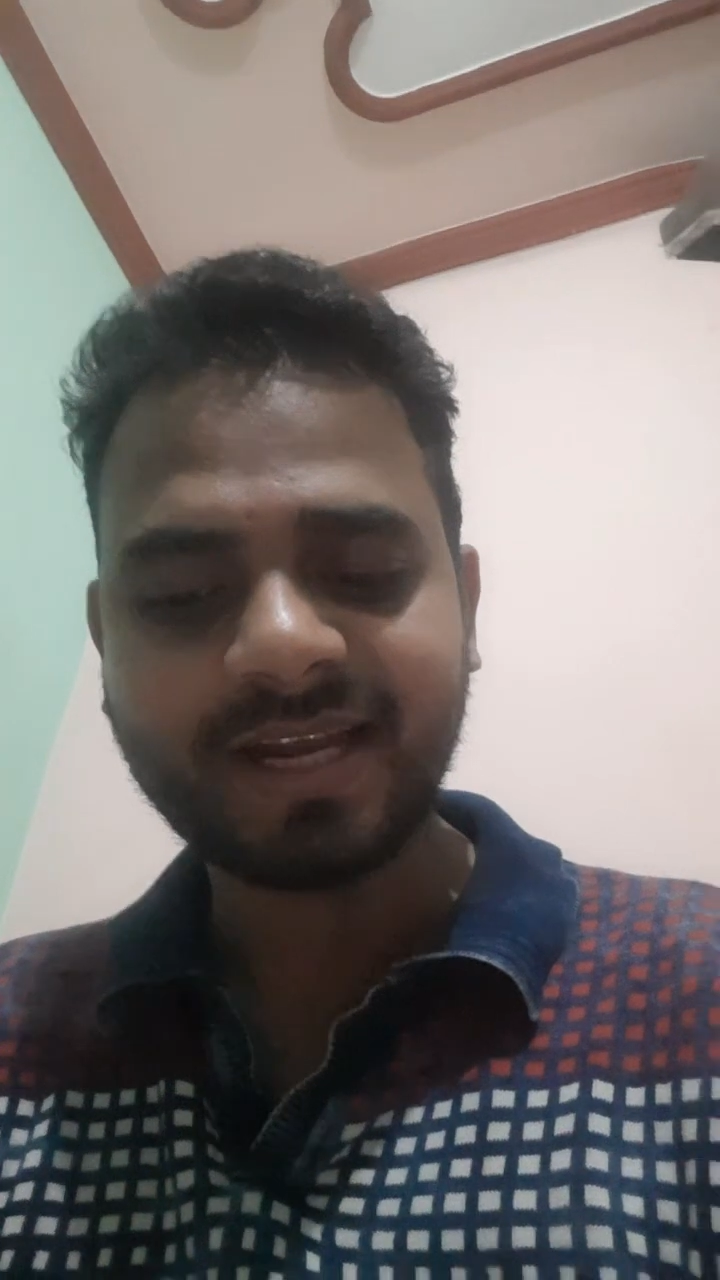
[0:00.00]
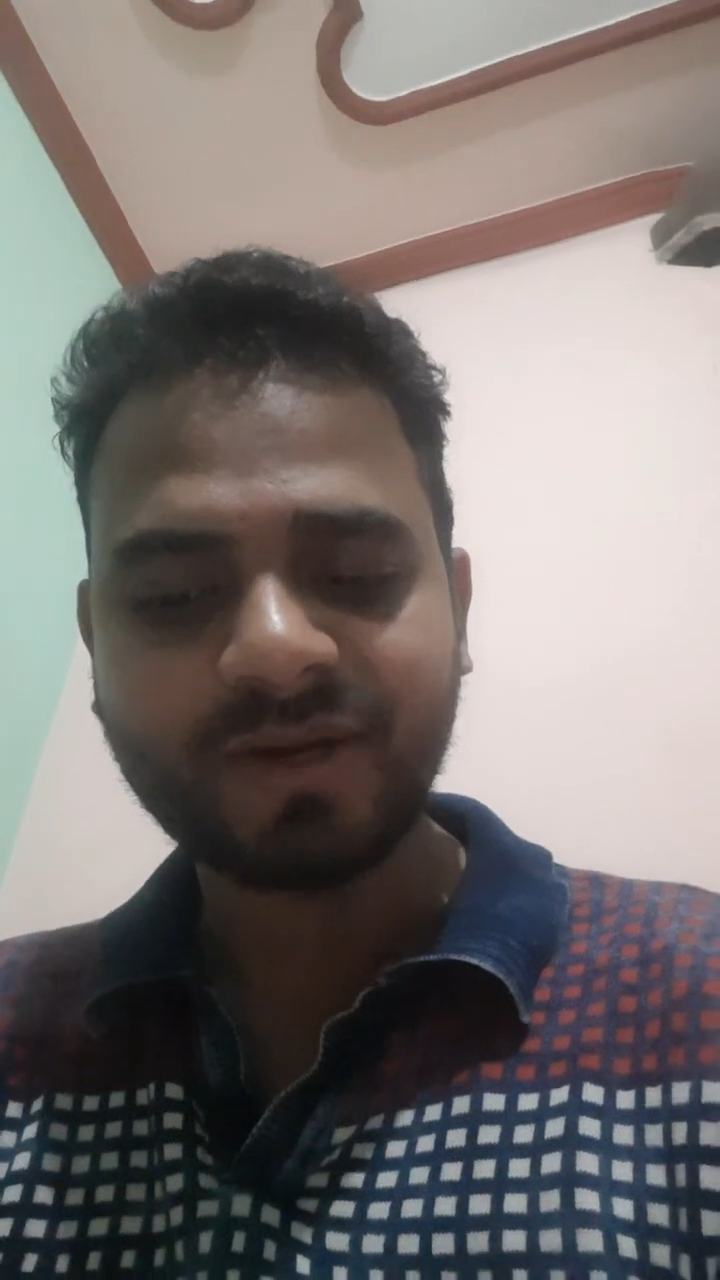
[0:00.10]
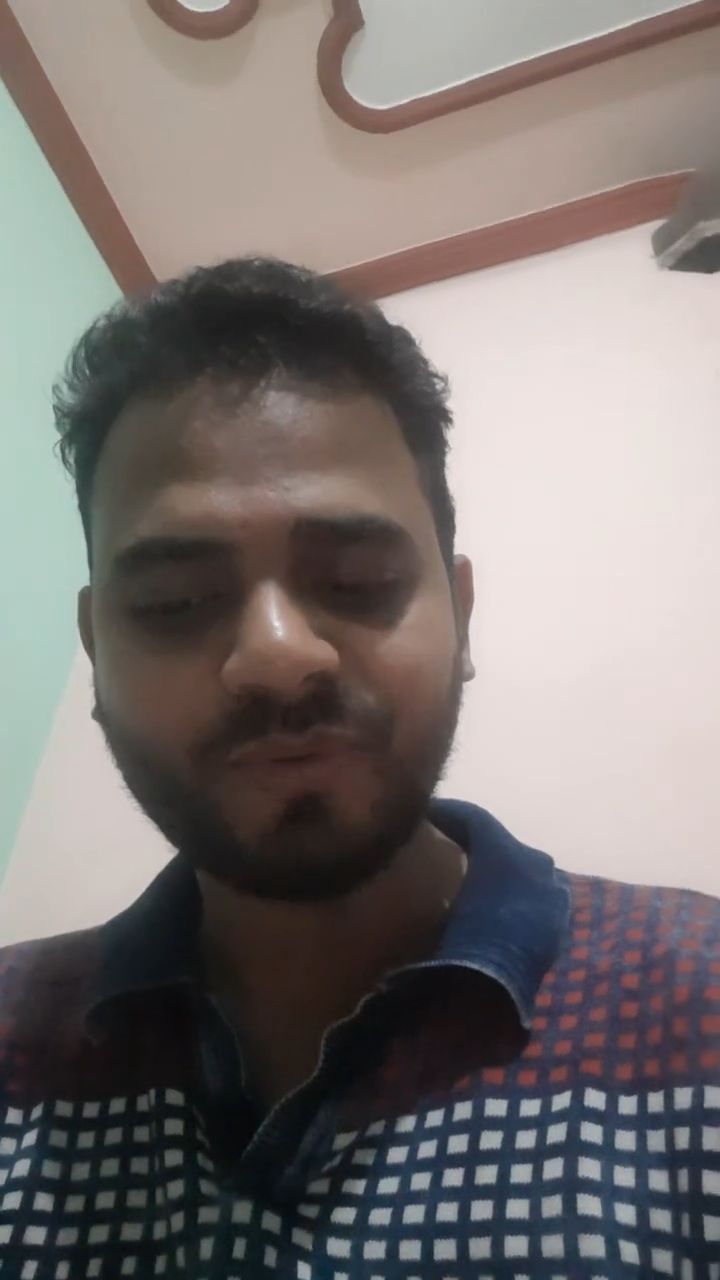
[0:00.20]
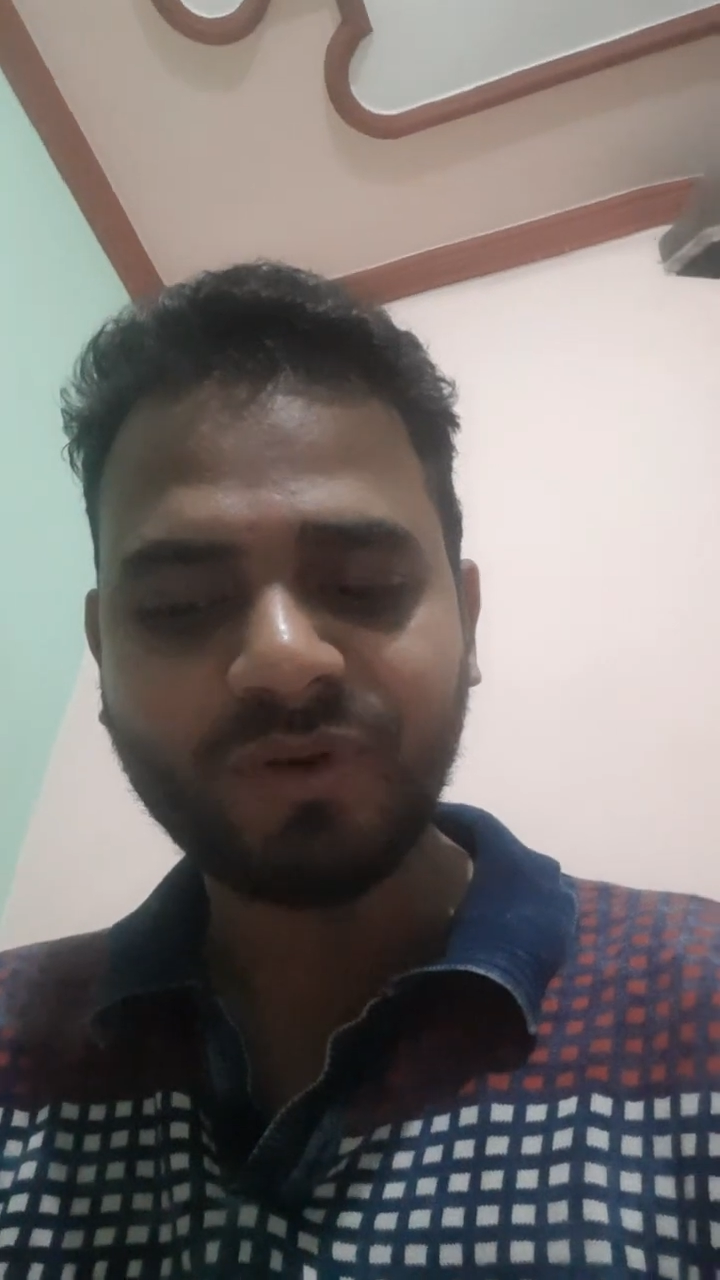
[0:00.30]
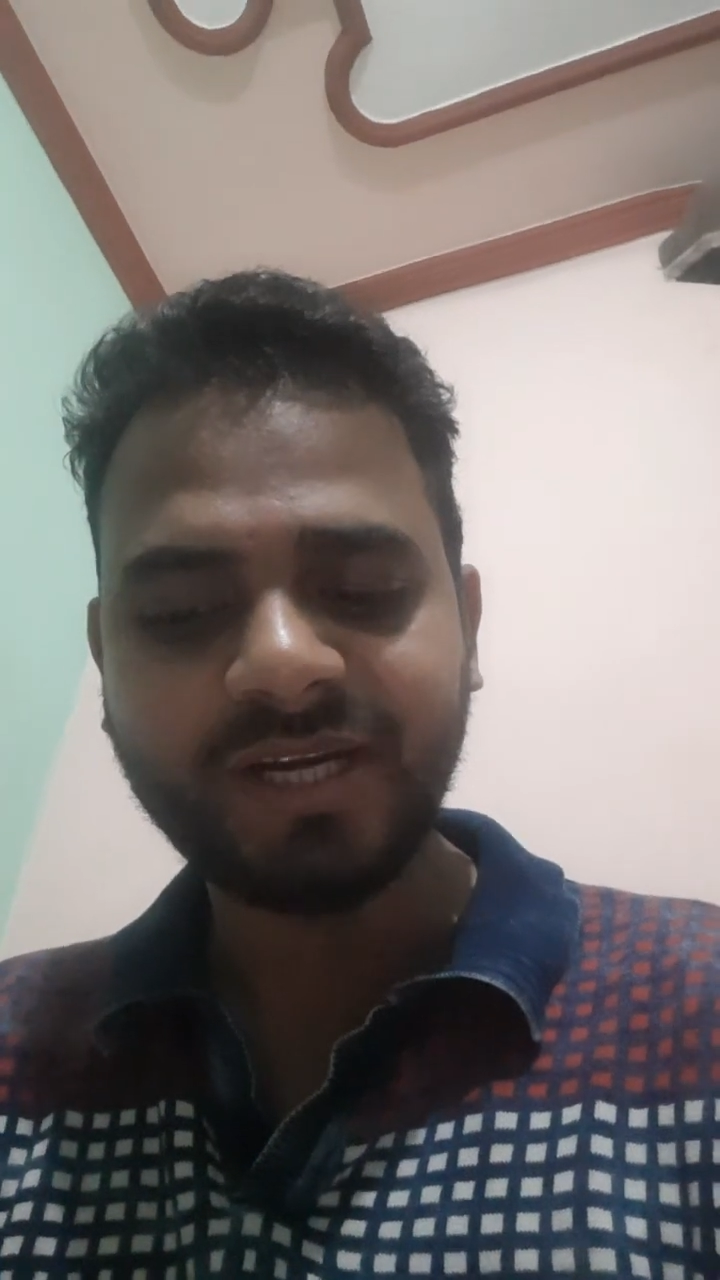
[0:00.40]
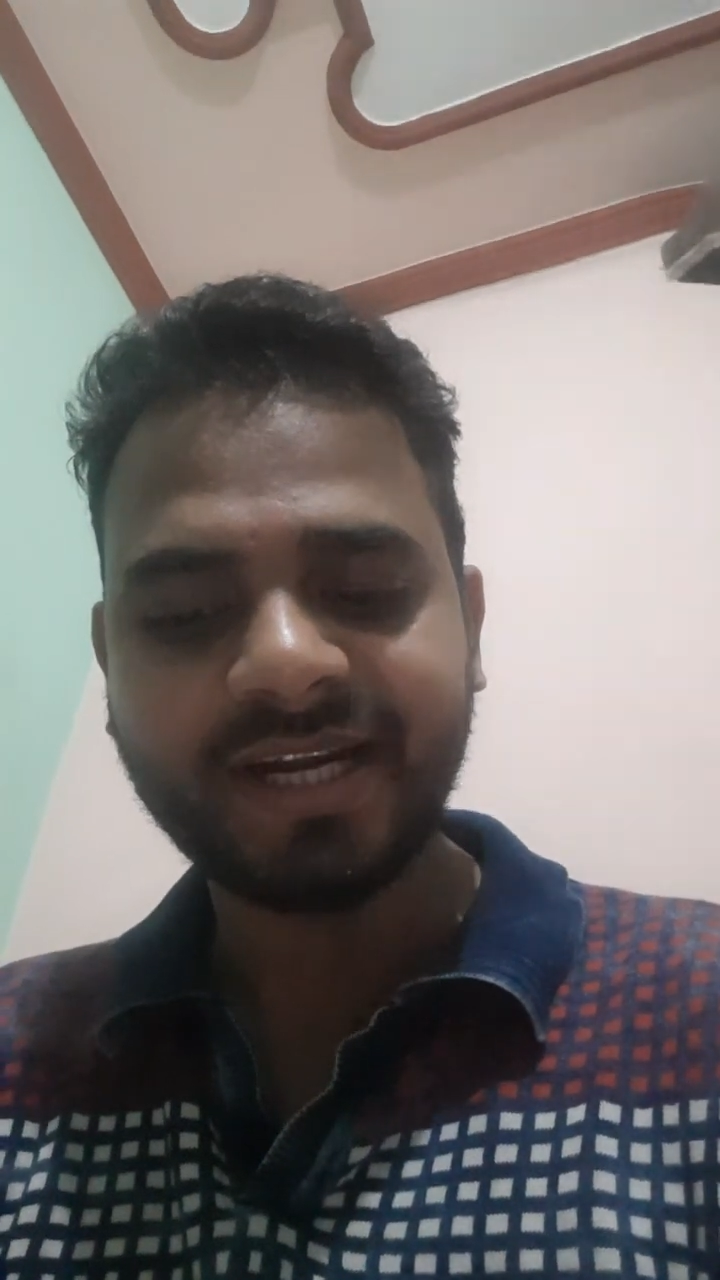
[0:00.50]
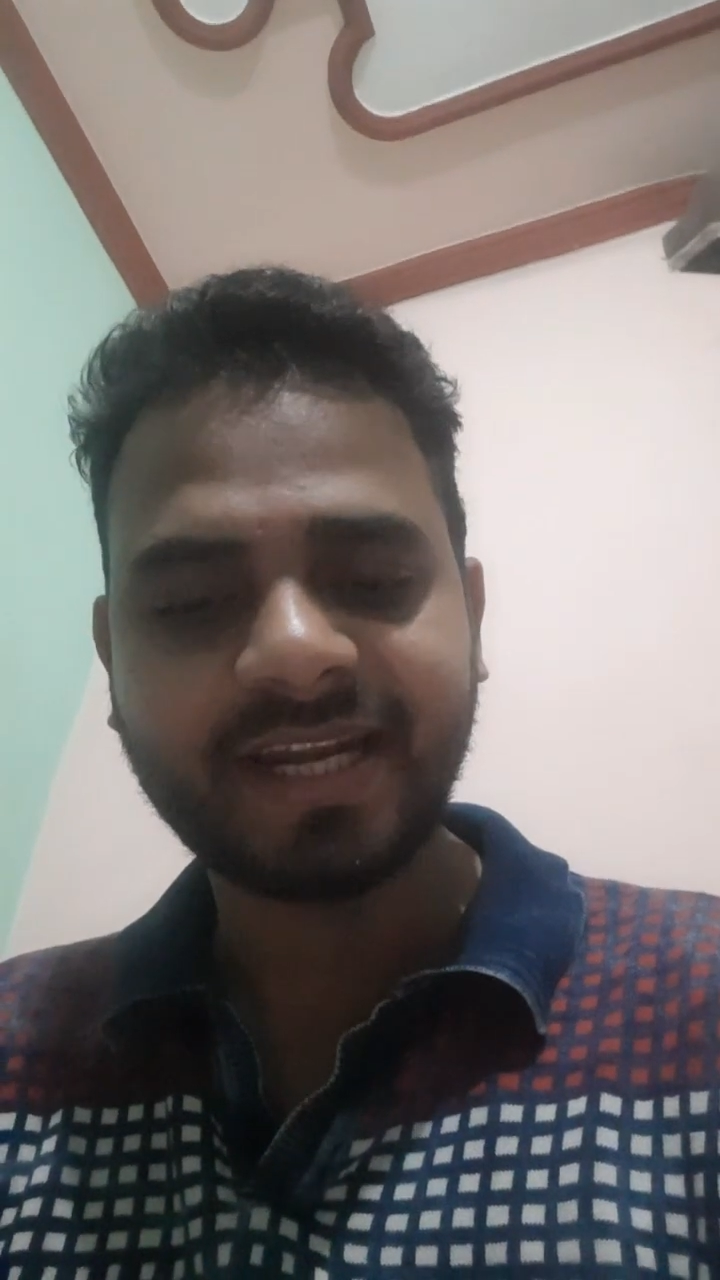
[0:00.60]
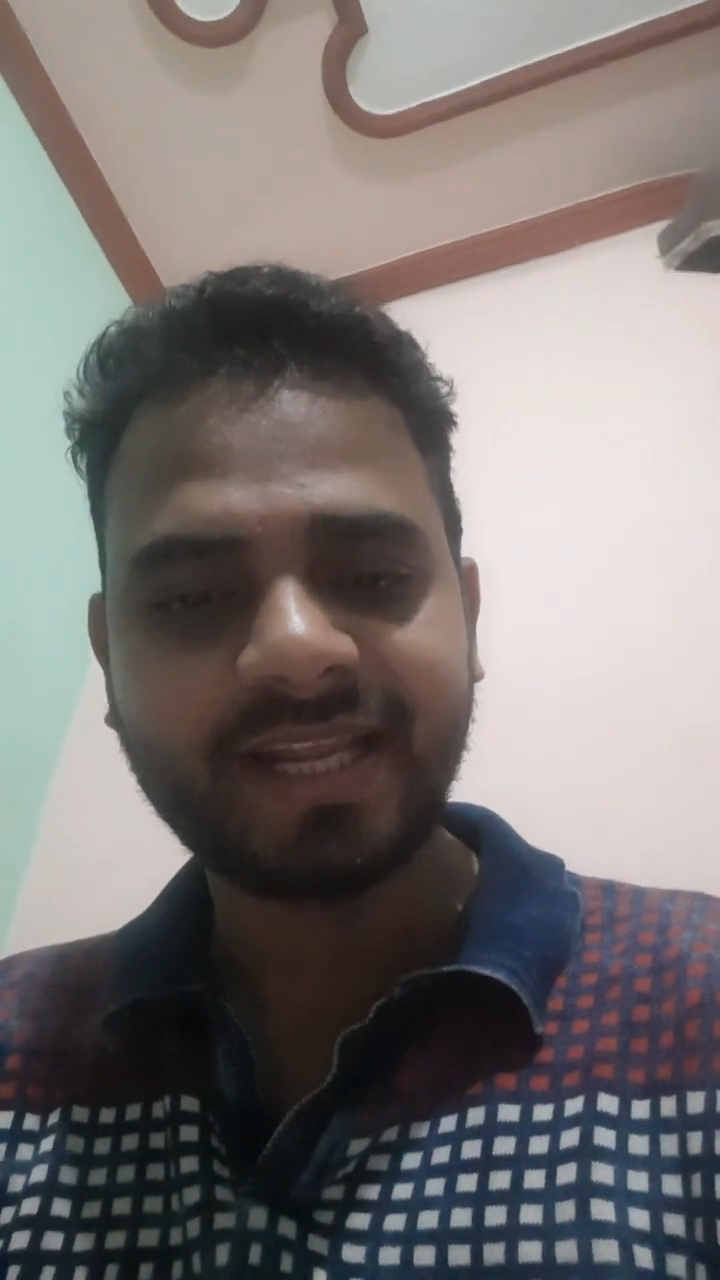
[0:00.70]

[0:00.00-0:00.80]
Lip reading: can only